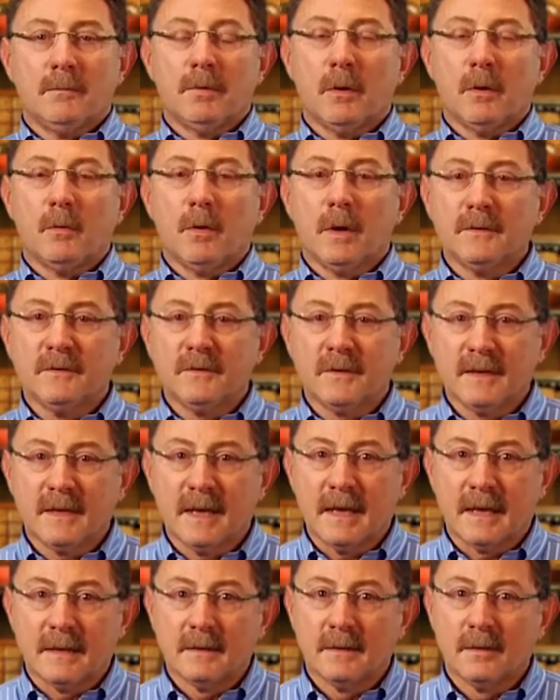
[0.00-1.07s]
But once
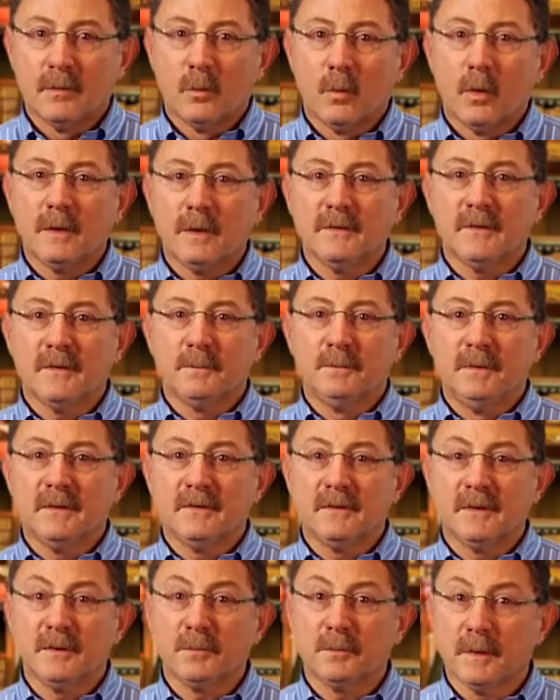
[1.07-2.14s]
again, what is the
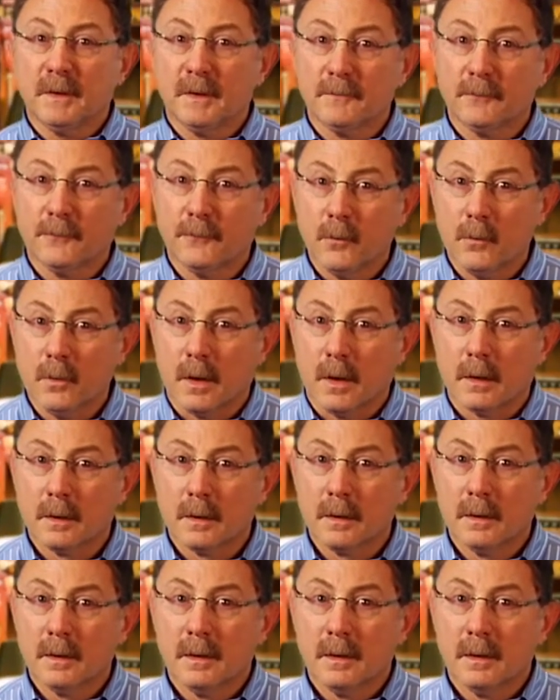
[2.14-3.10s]
business plan for?